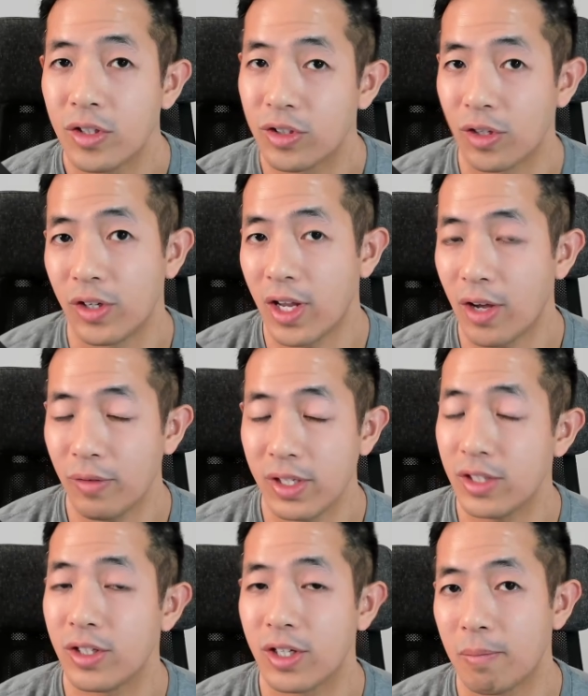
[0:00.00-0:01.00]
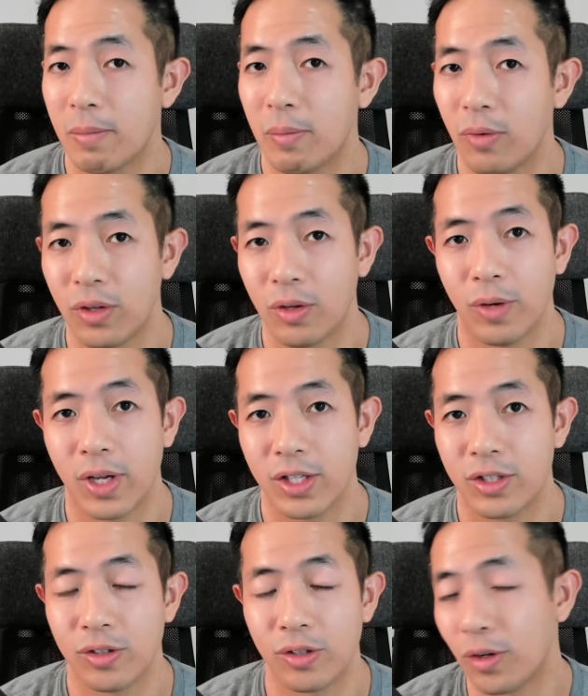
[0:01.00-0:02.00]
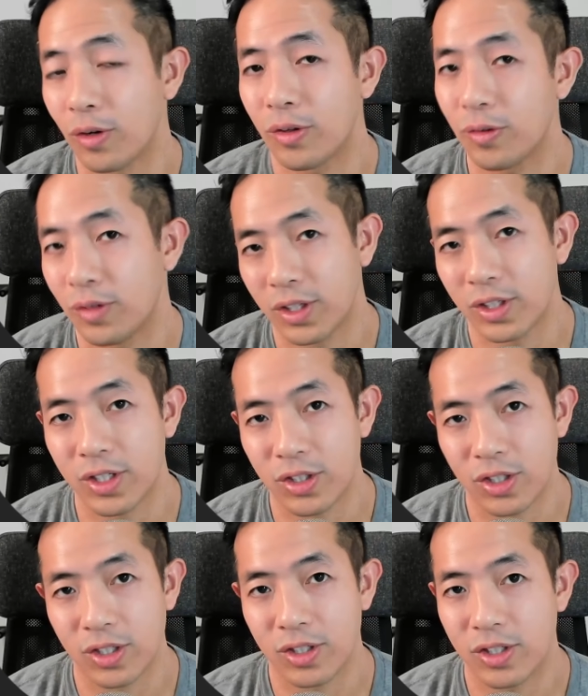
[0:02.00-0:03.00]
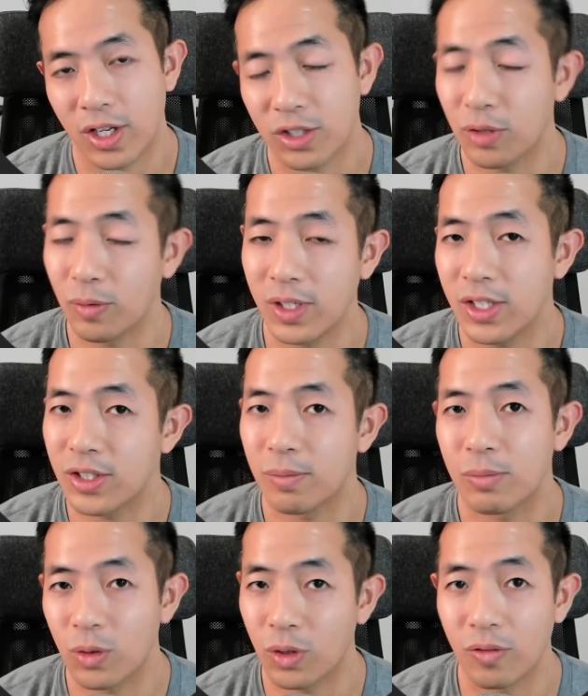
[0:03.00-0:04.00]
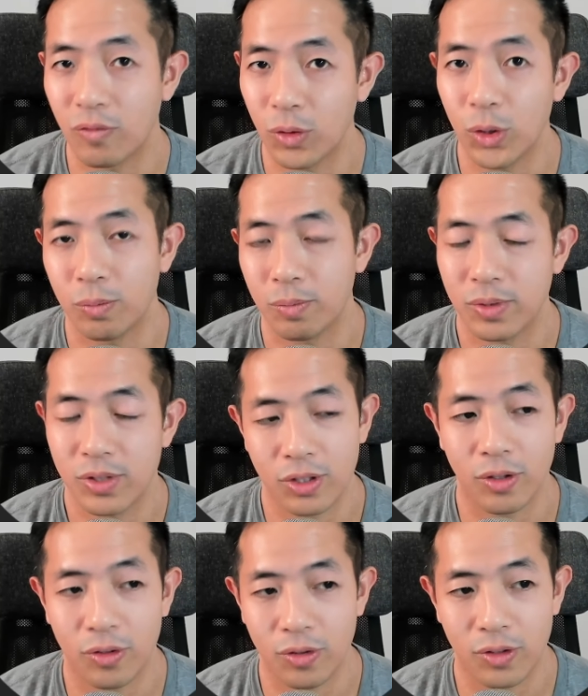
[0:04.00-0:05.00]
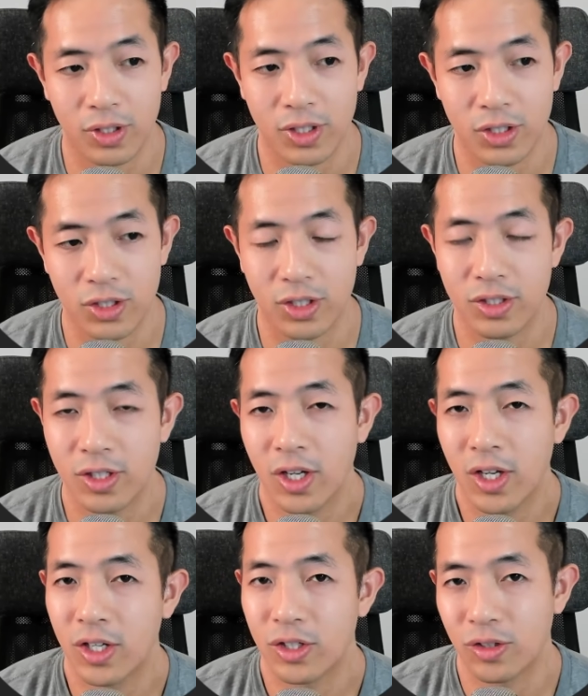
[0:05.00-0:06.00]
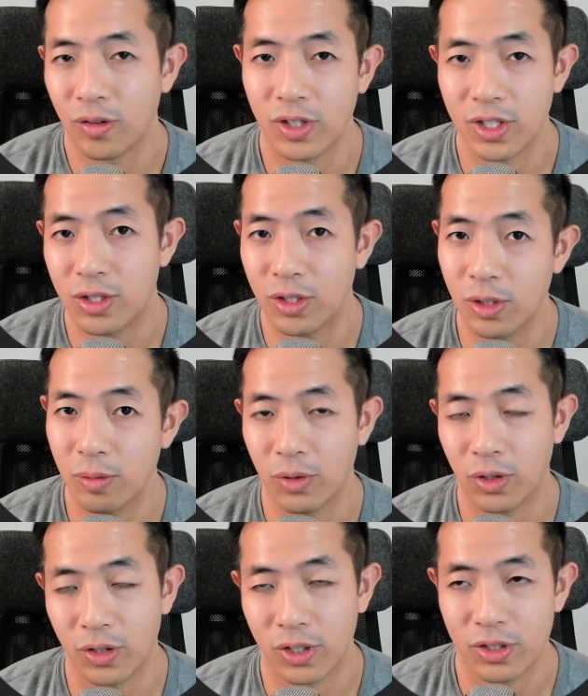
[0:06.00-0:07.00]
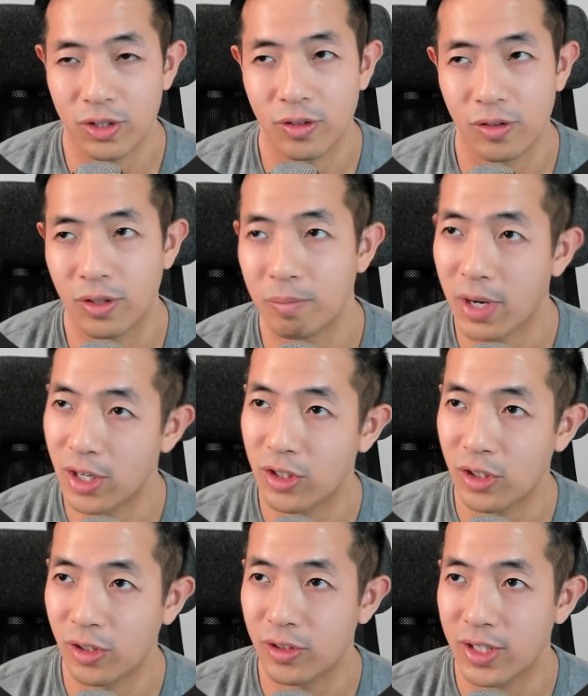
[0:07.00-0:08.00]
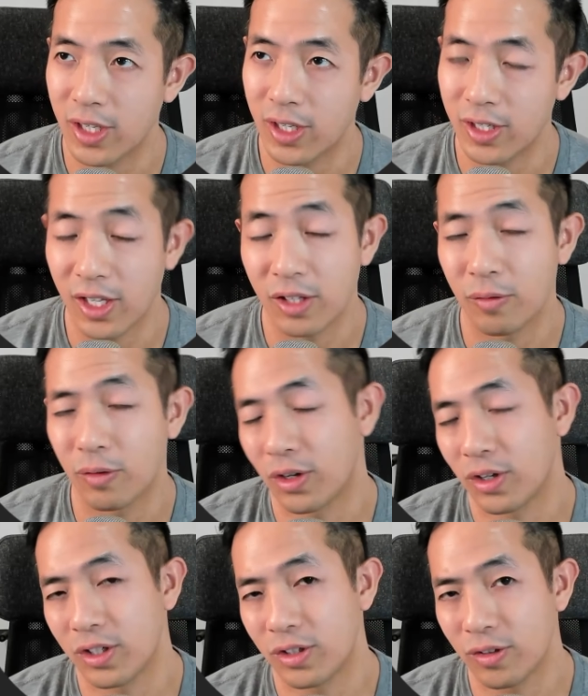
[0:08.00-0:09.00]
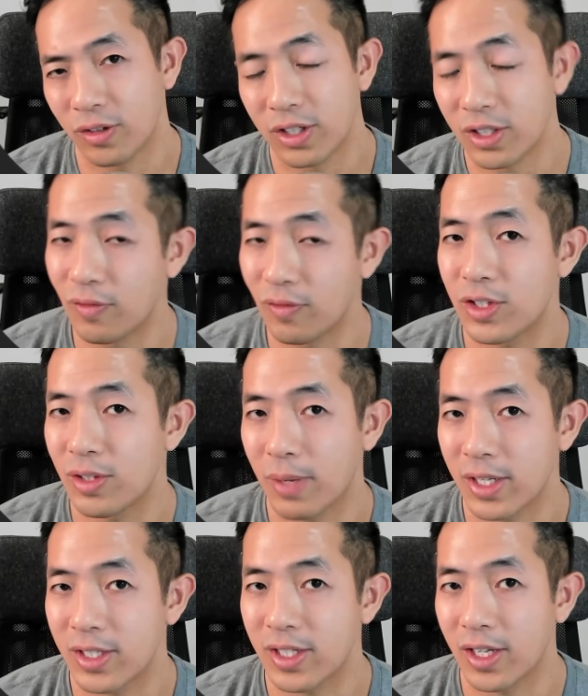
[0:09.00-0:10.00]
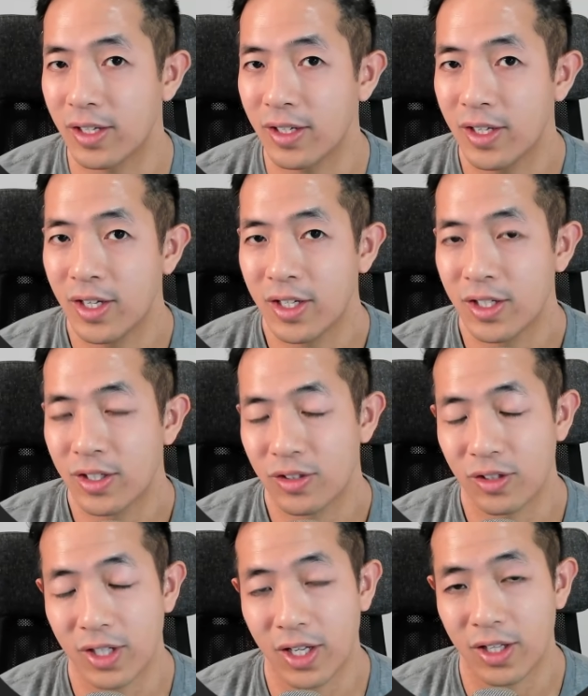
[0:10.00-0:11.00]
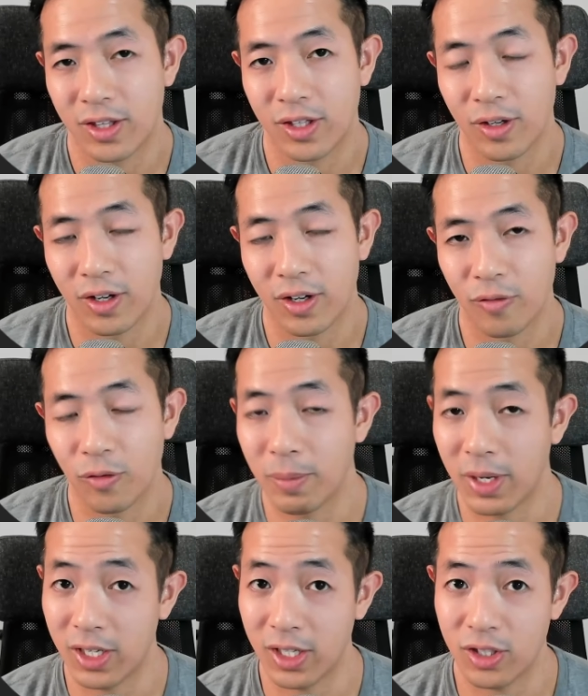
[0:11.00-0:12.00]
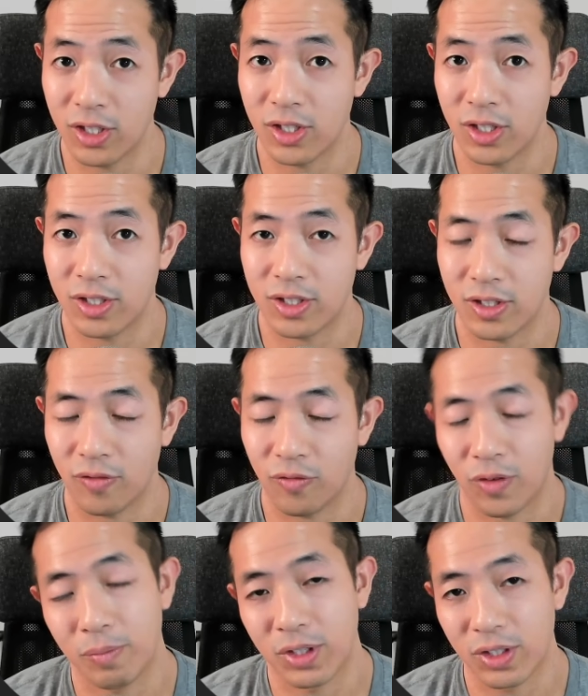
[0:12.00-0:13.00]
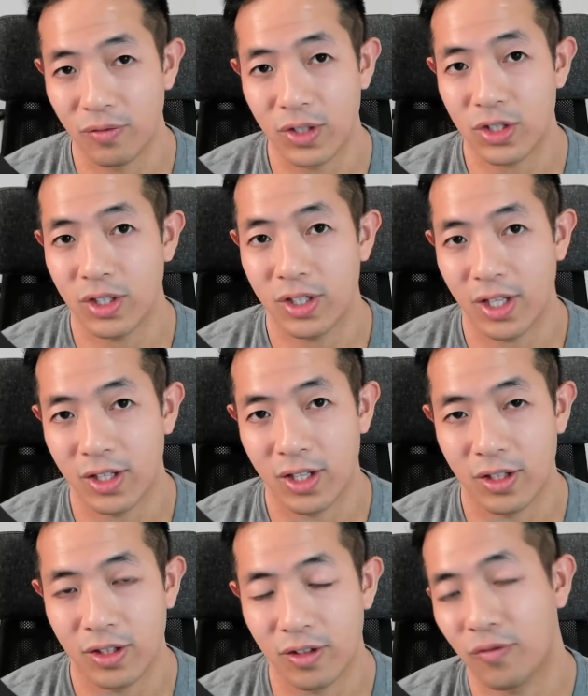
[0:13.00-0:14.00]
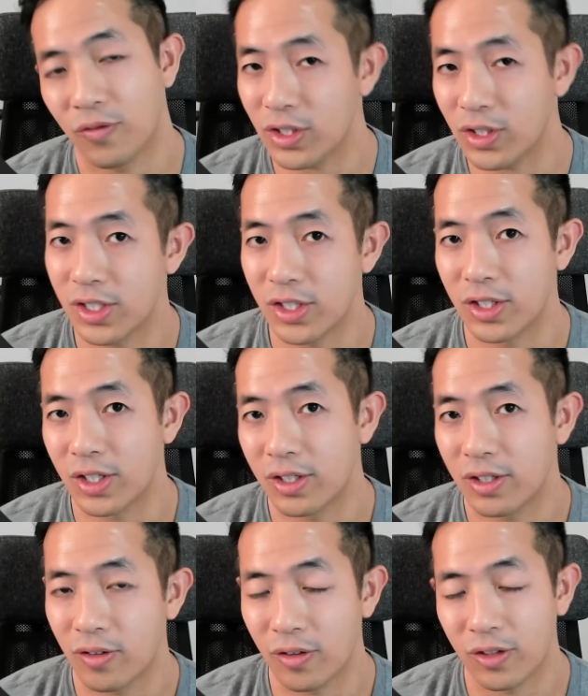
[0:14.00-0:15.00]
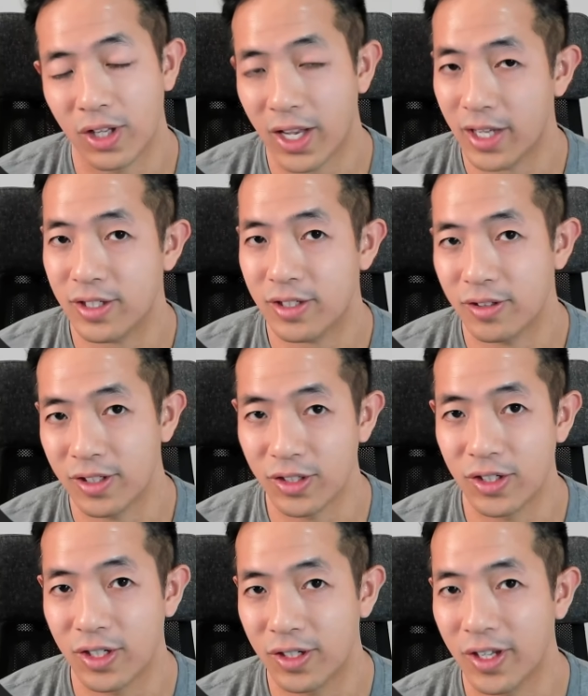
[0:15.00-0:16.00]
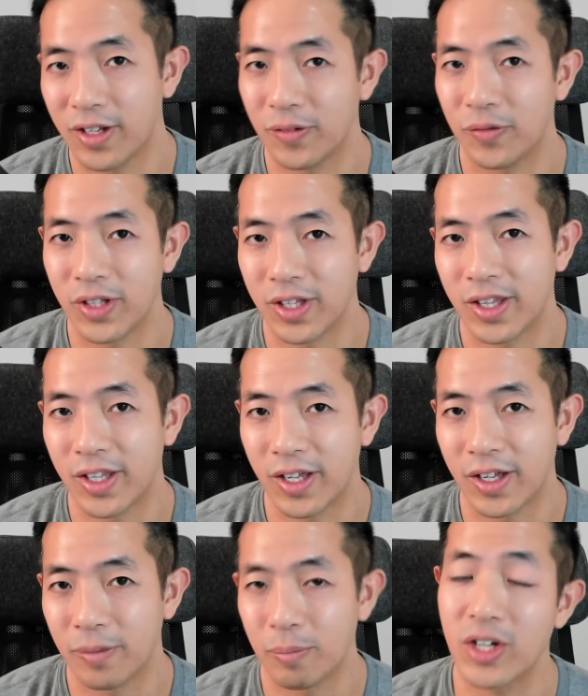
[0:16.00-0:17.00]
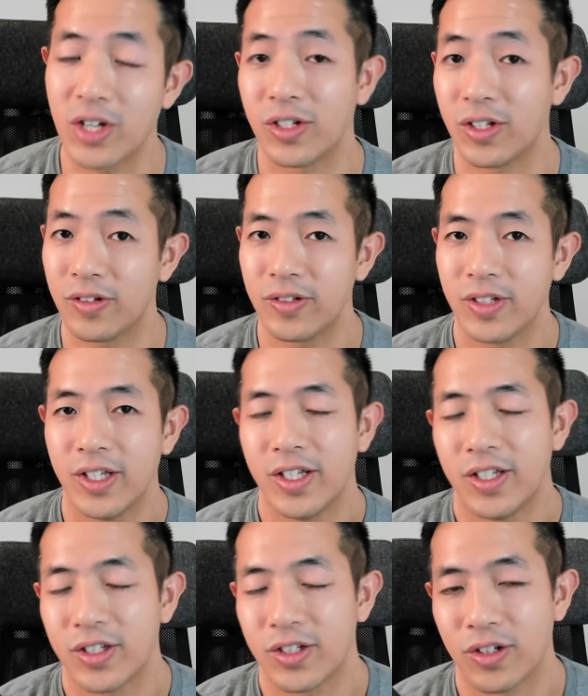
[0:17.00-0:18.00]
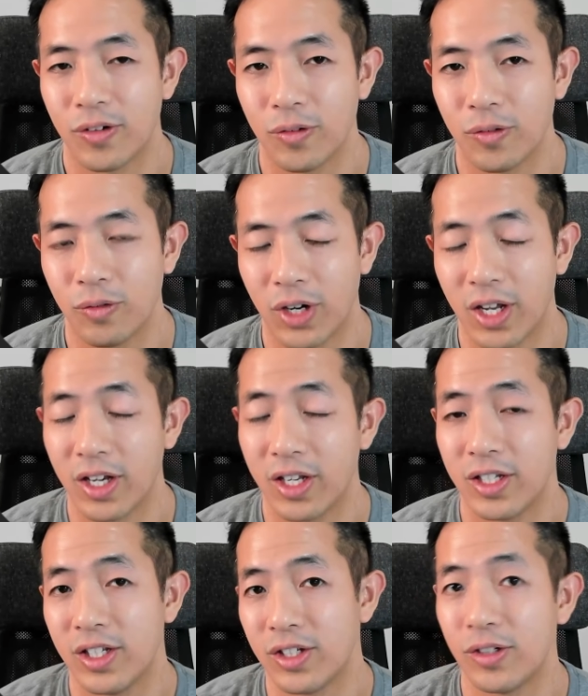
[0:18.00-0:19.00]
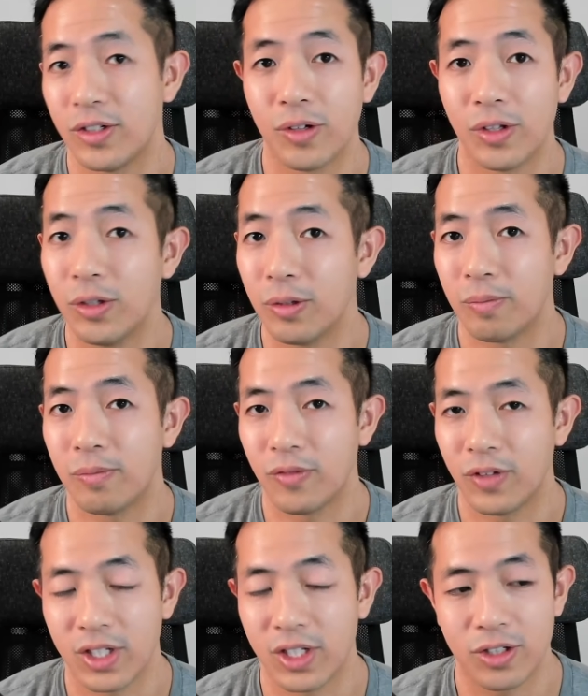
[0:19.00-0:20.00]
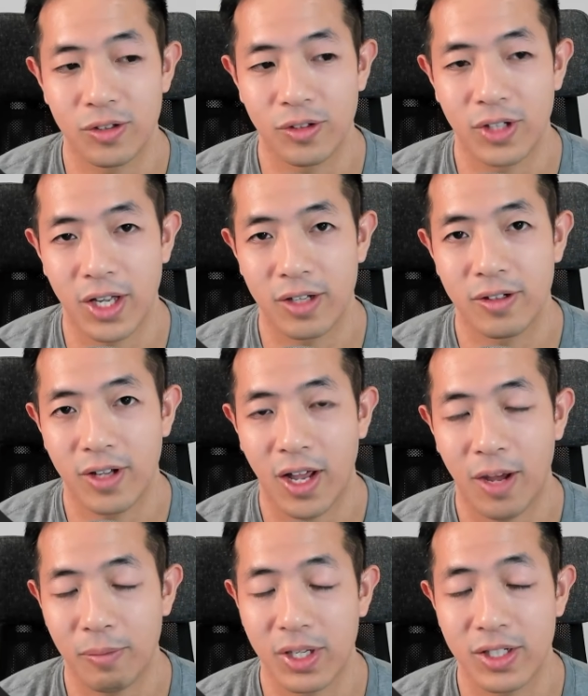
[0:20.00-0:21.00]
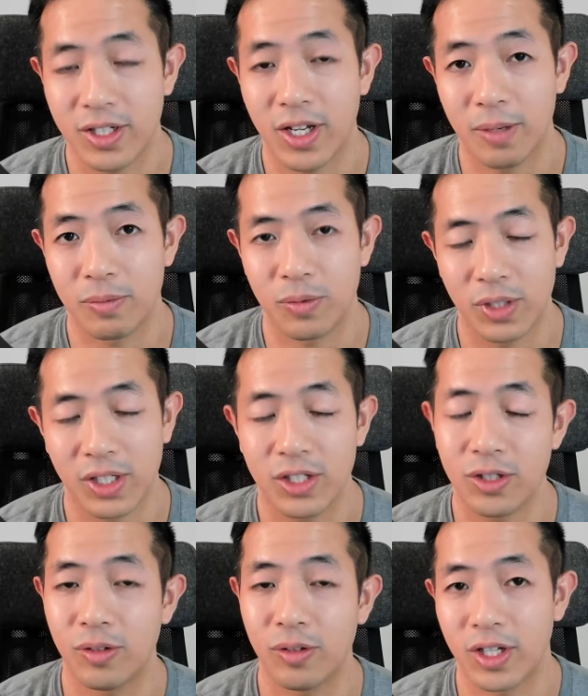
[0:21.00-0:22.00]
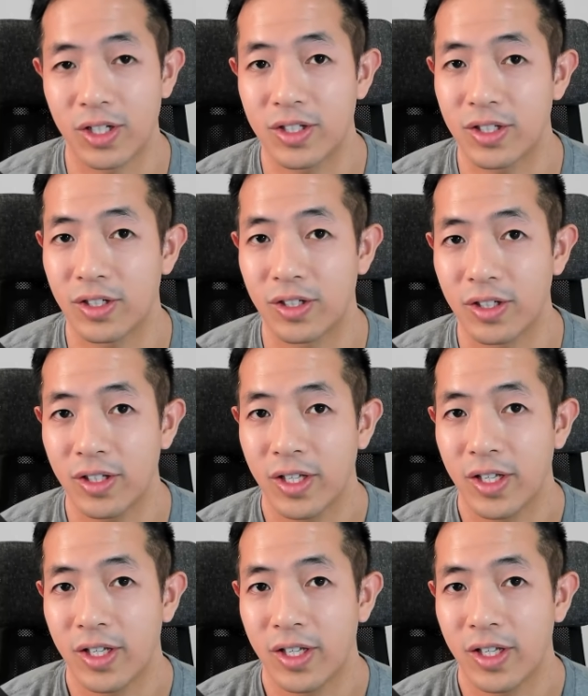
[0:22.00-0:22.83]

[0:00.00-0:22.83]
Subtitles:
So now we need to come up with a way to go through the digits. And so we need some sort of loop to go through the digits. So in this loop, we're going to do the modulo 10, and then we're going to do the division by 10 to get the remaining digits from the division, and then the first digit or the last digit with the modulo. So we're going to need to do a loop. We need to do that how many times? We need to do it until